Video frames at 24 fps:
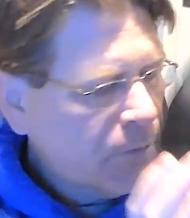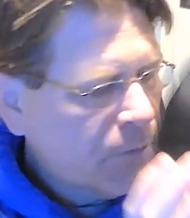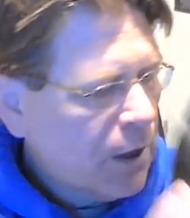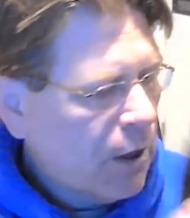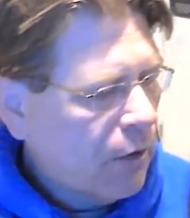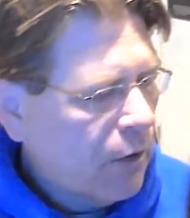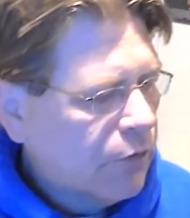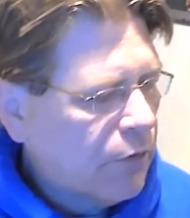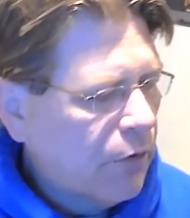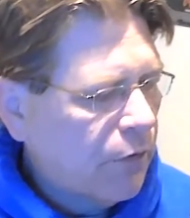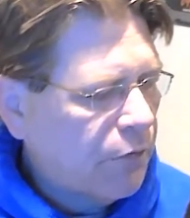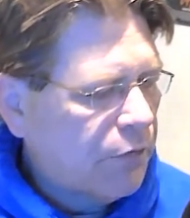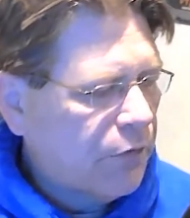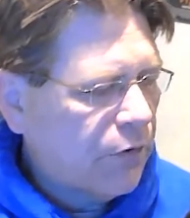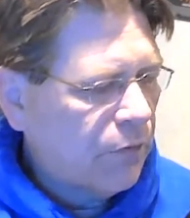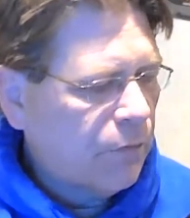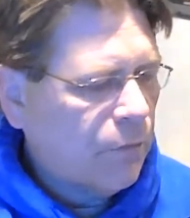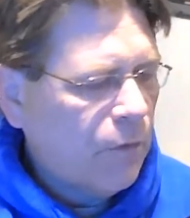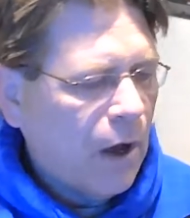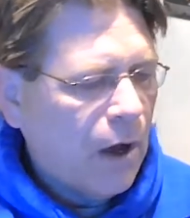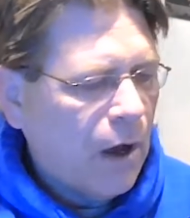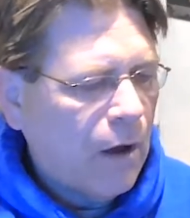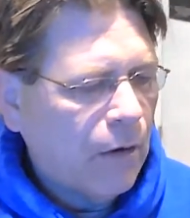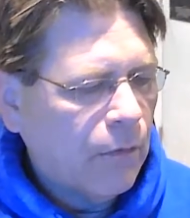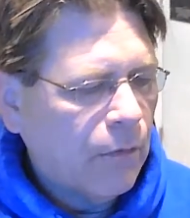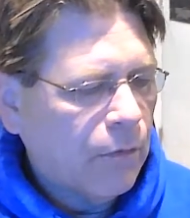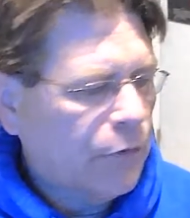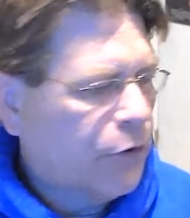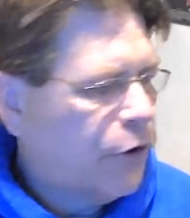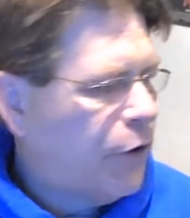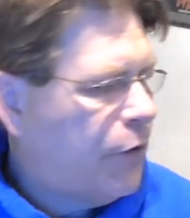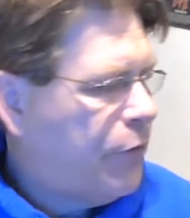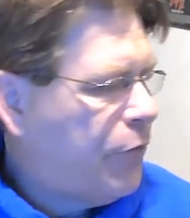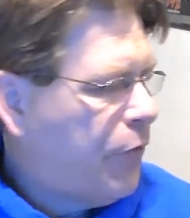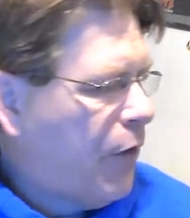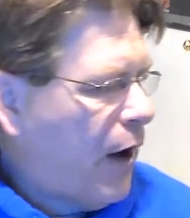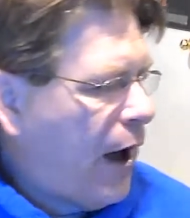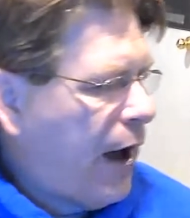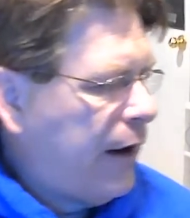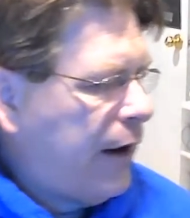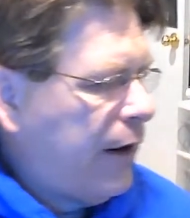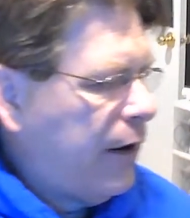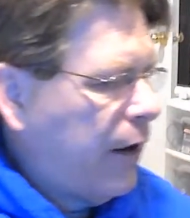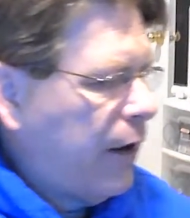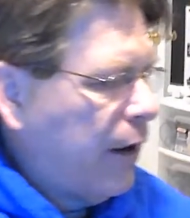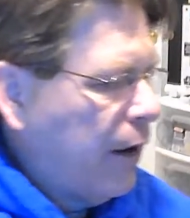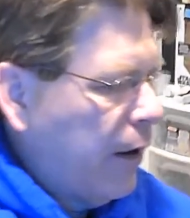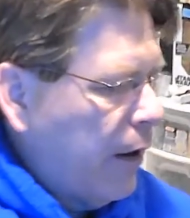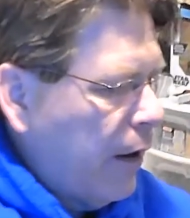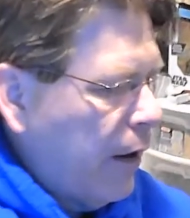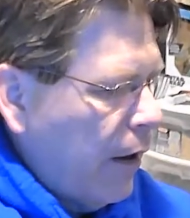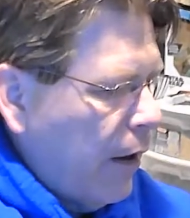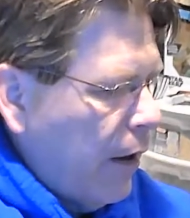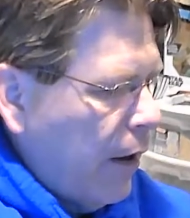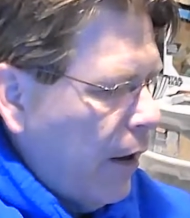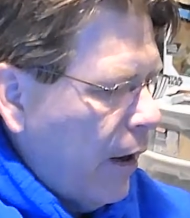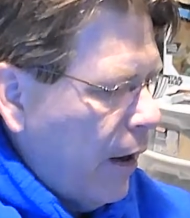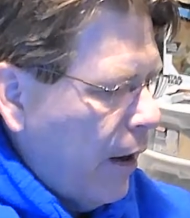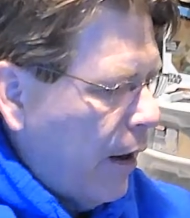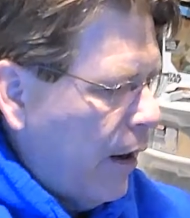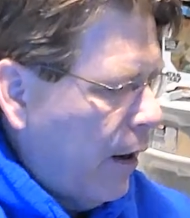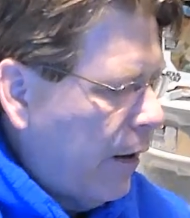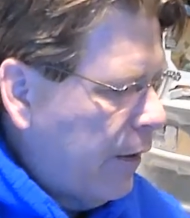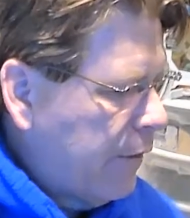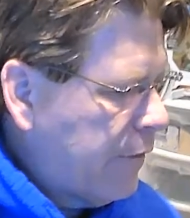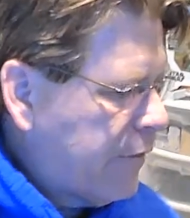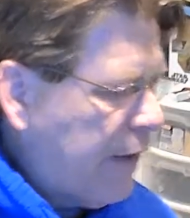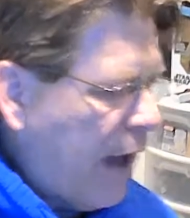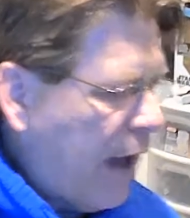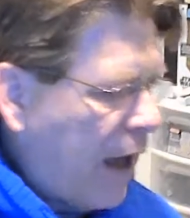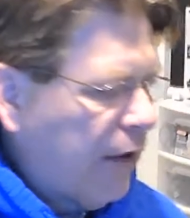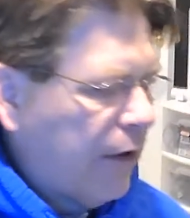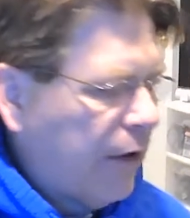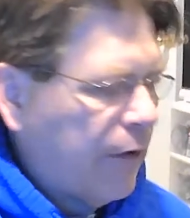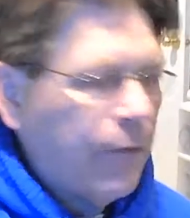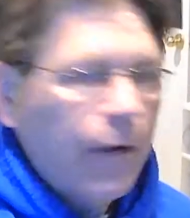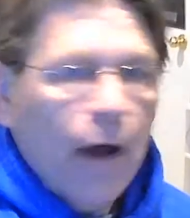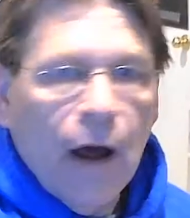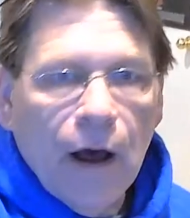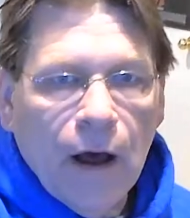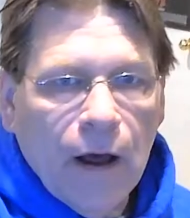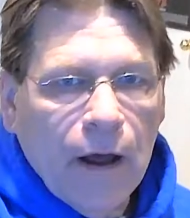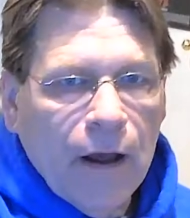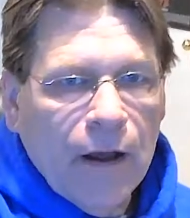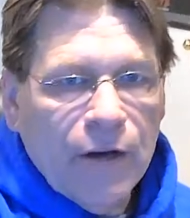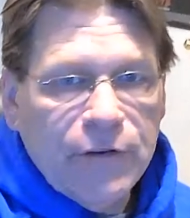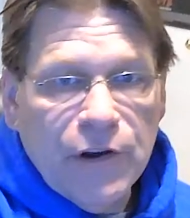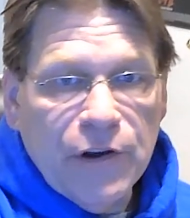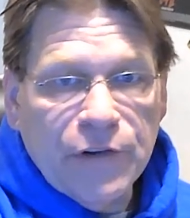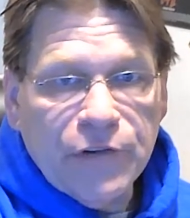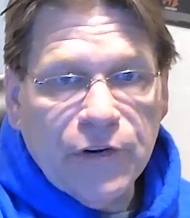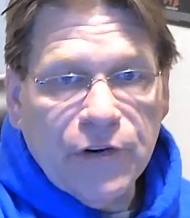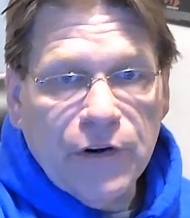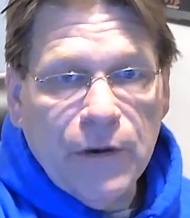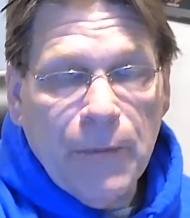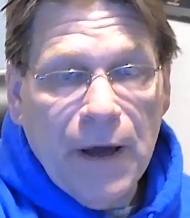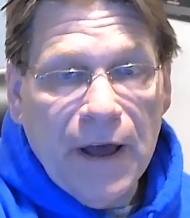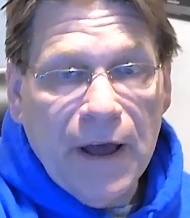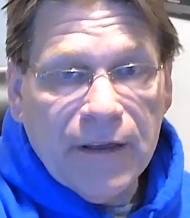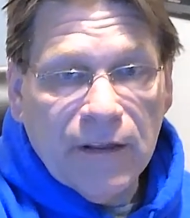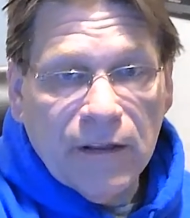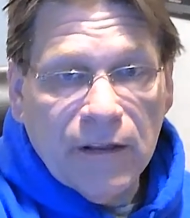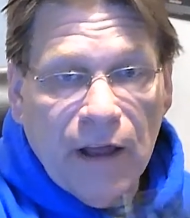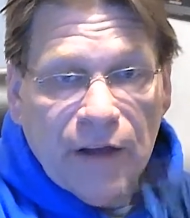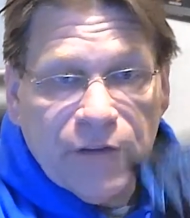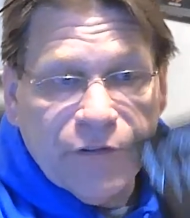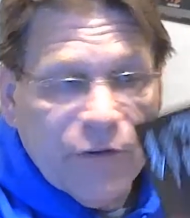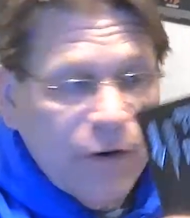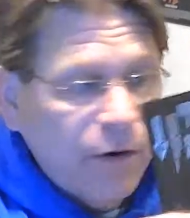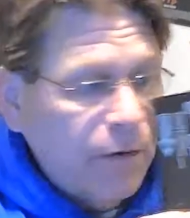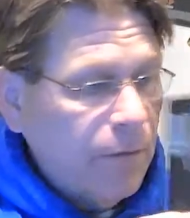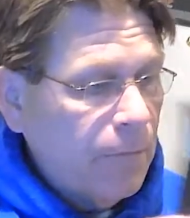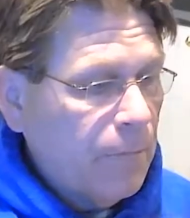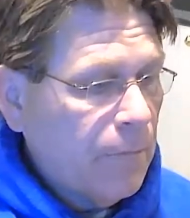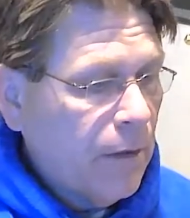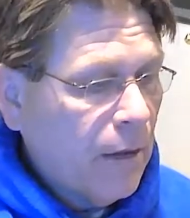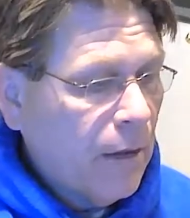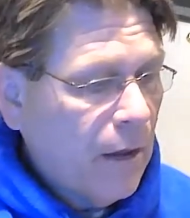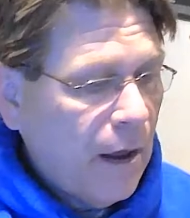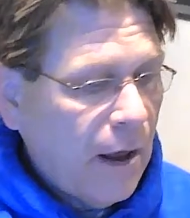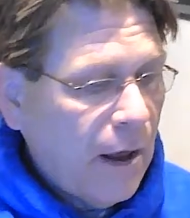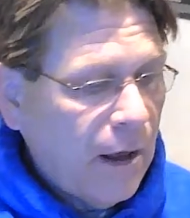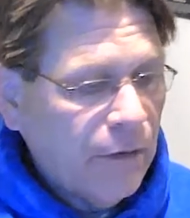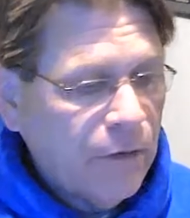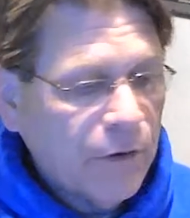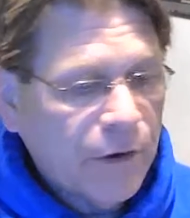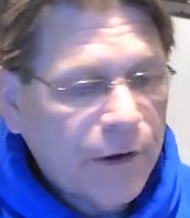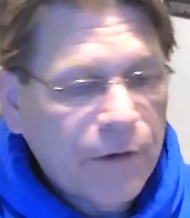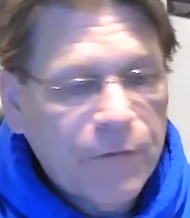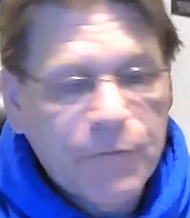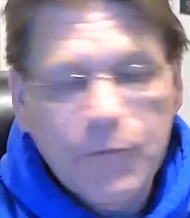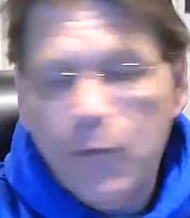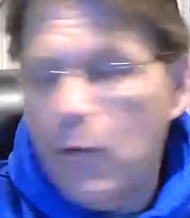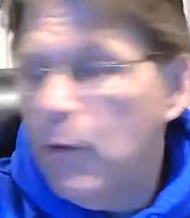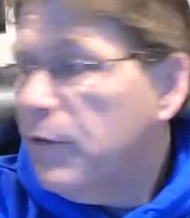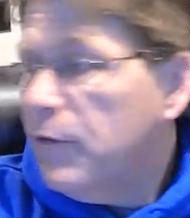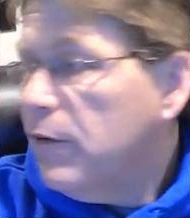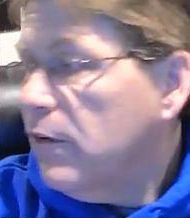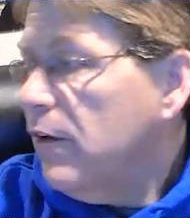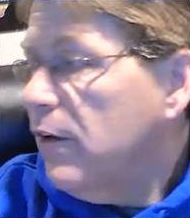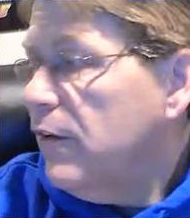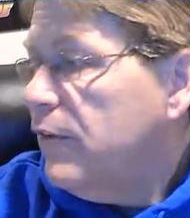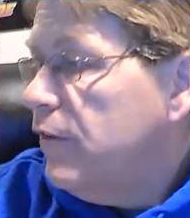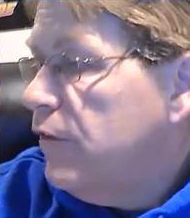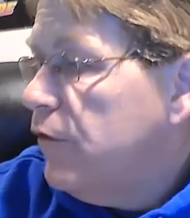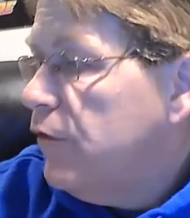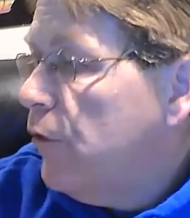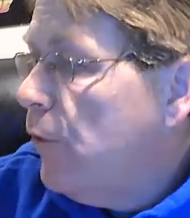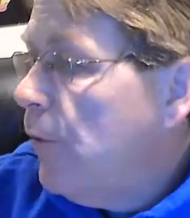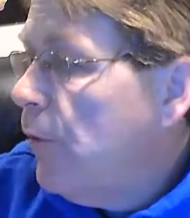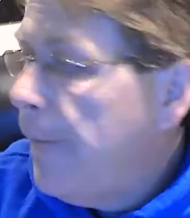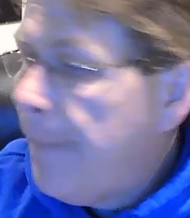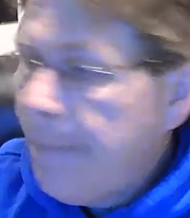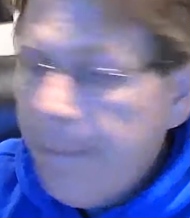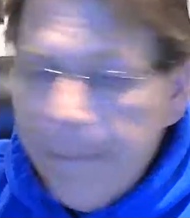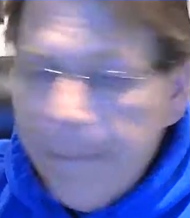So it's a good find, solid addition to my collection, and looking forward to listening to it.